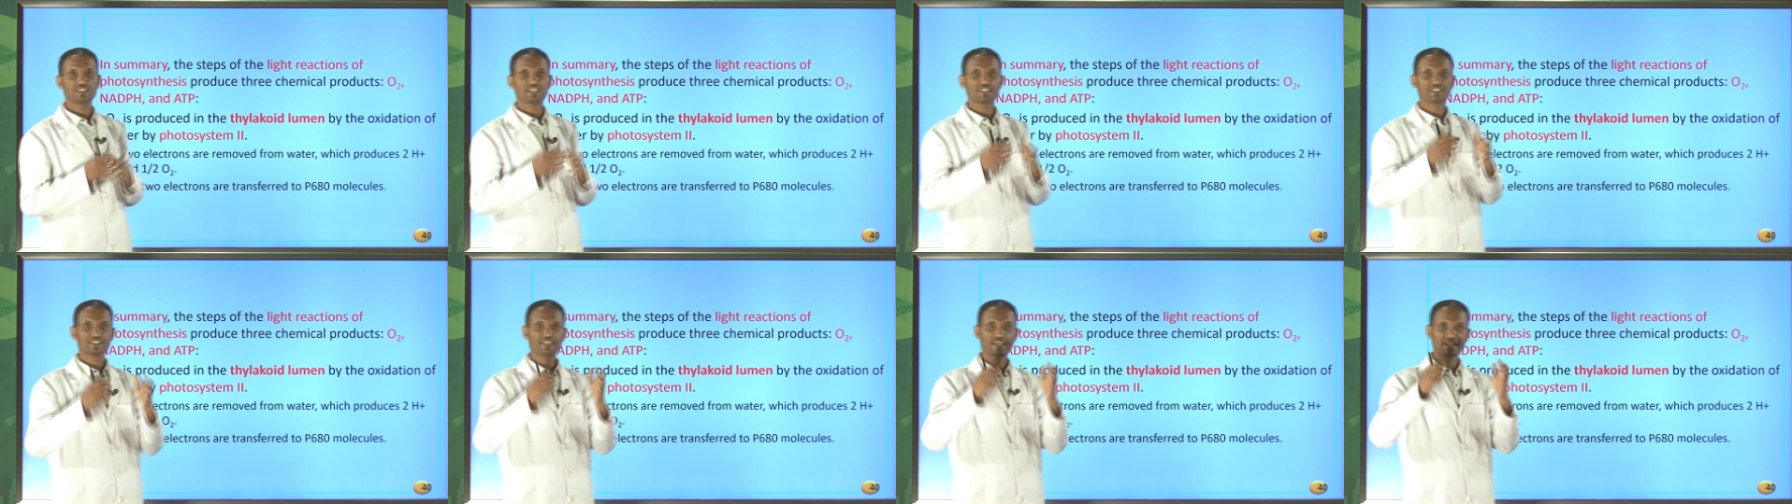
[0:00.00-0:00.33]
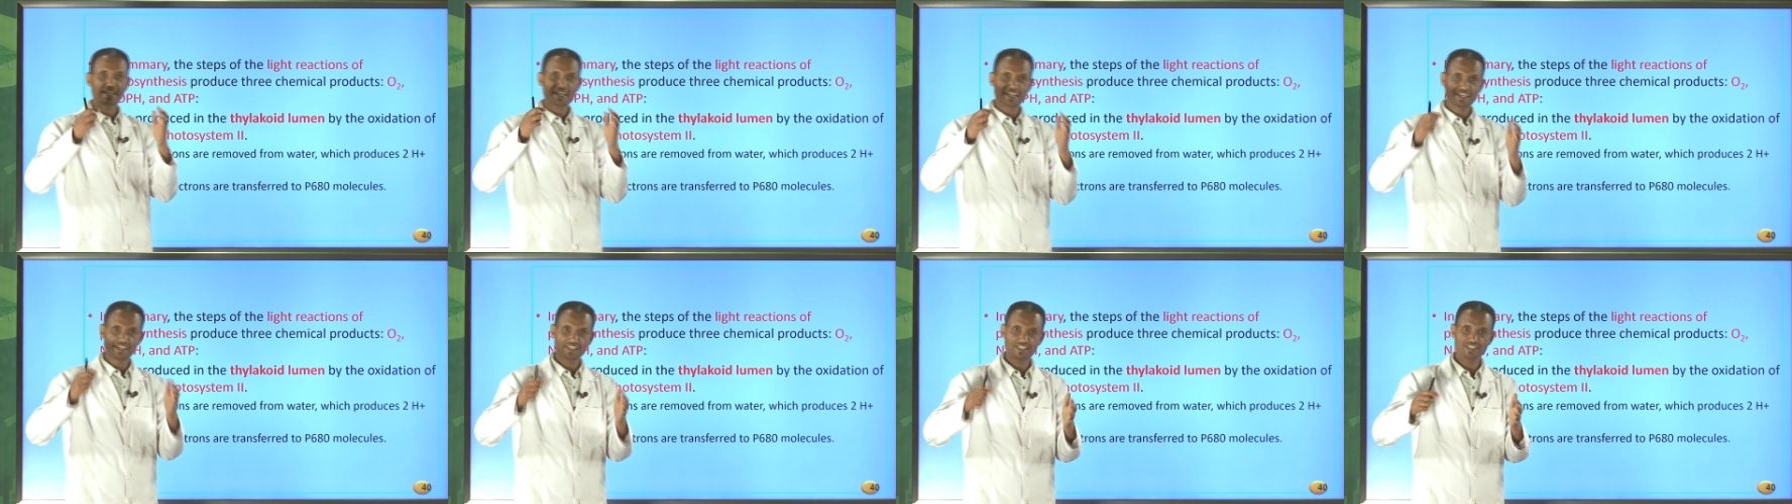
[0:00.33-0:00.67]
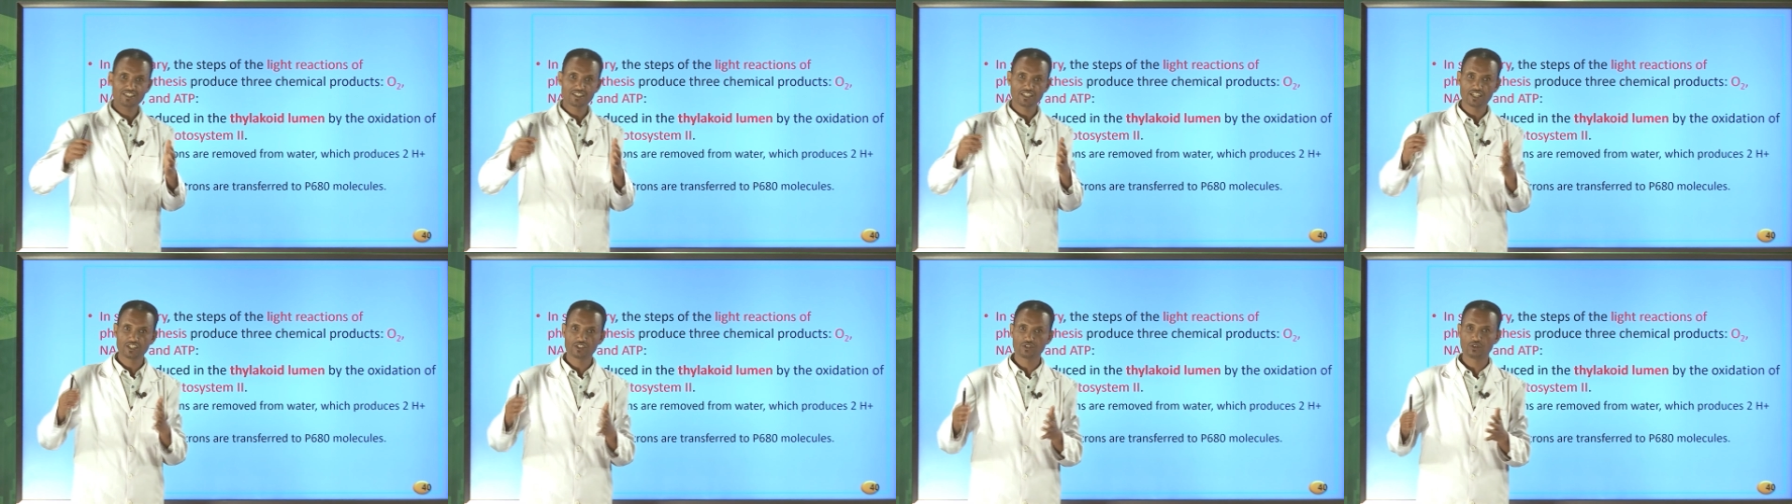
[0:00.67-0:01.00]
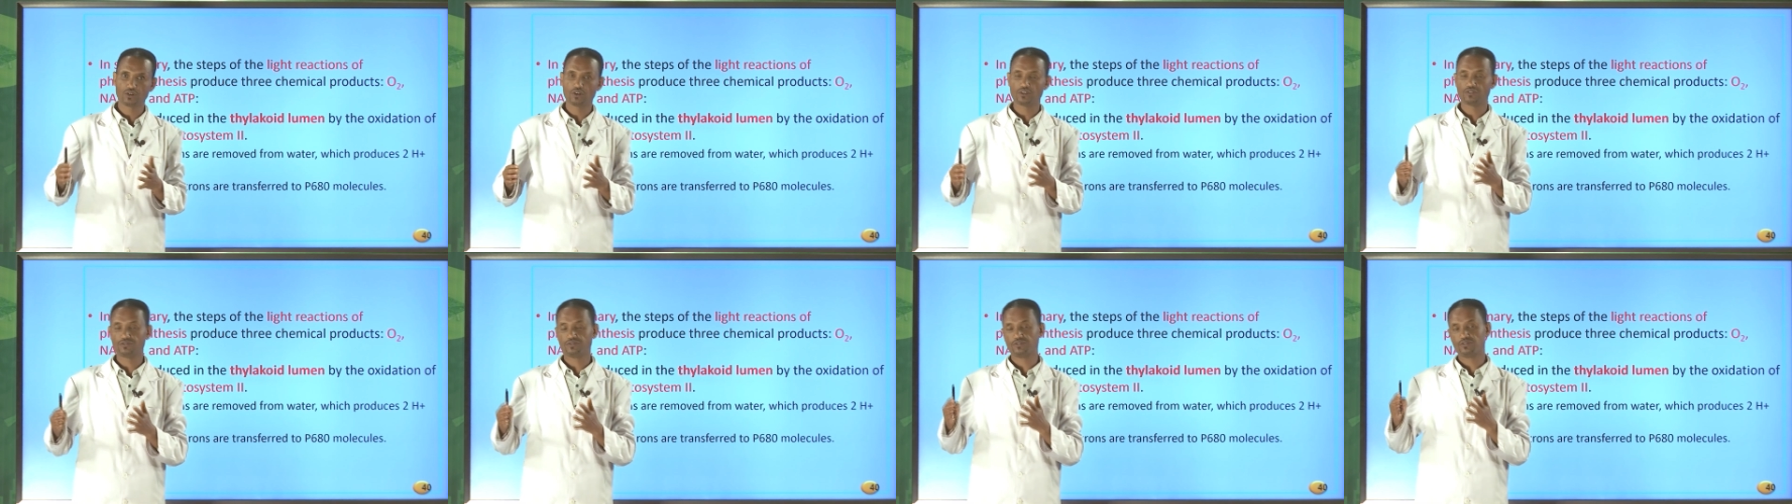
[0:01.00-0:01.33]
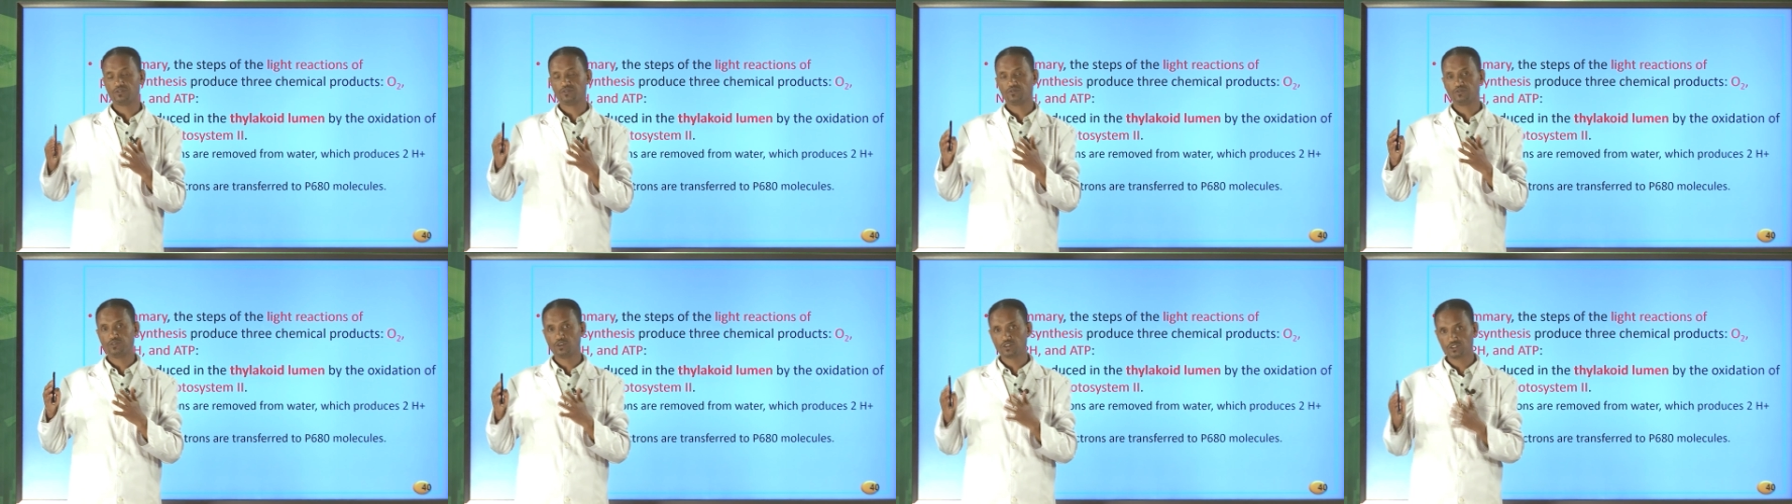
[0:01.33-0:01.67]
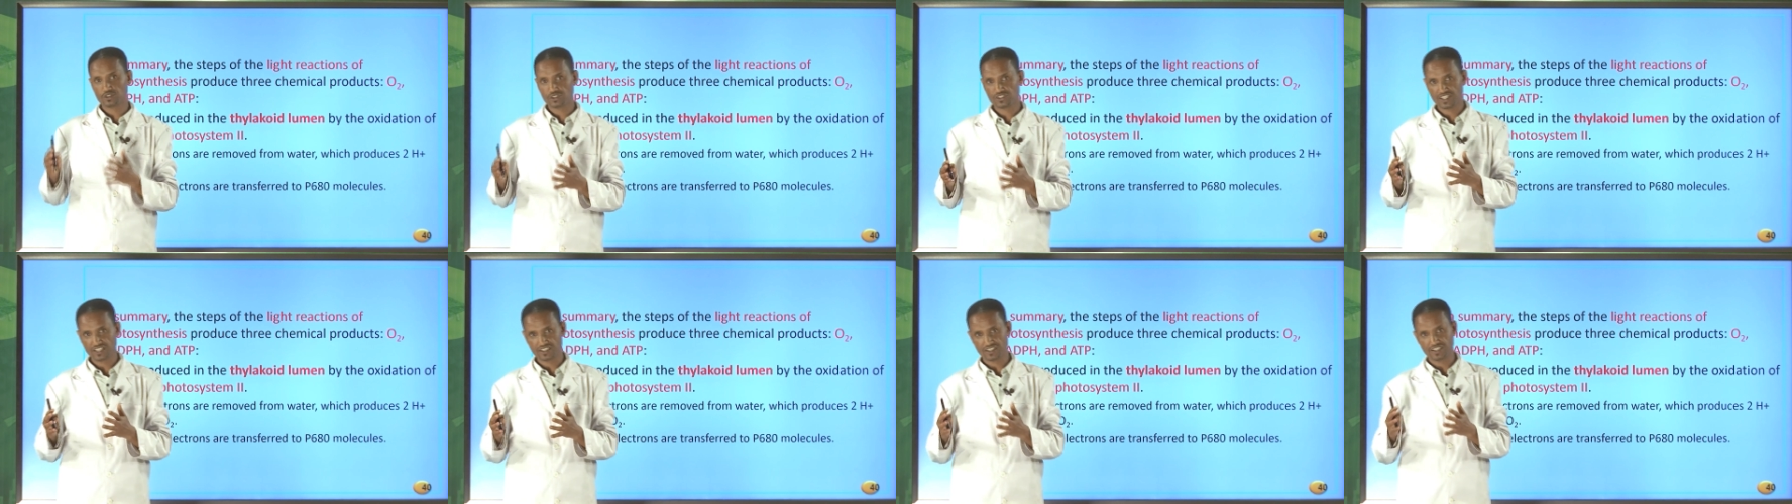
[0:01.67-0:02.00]
the second stage of
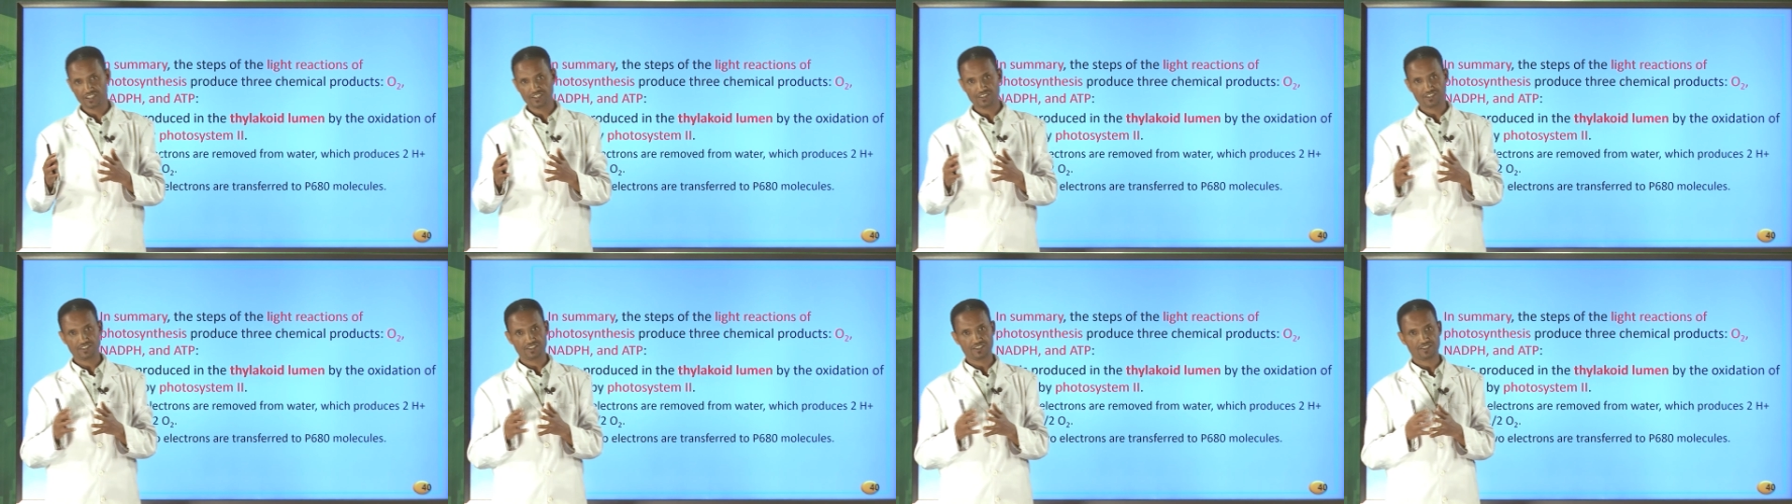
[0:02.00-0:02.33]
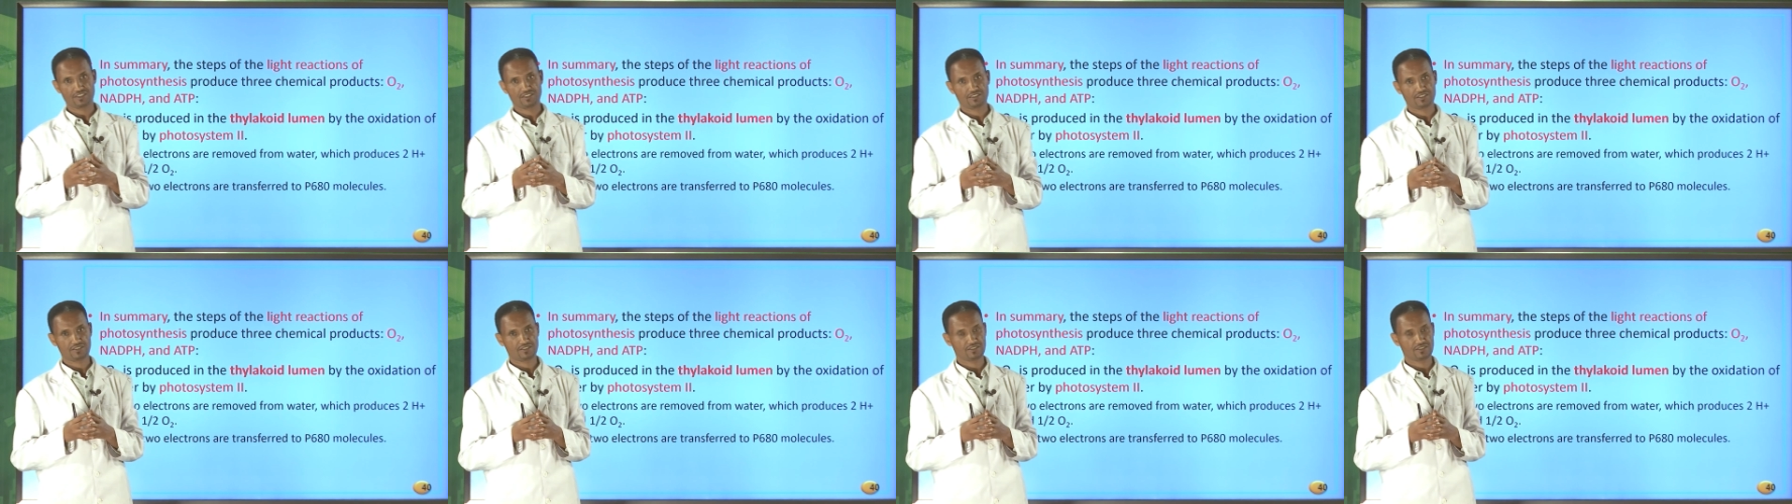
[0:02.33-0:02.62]
photosynthesis.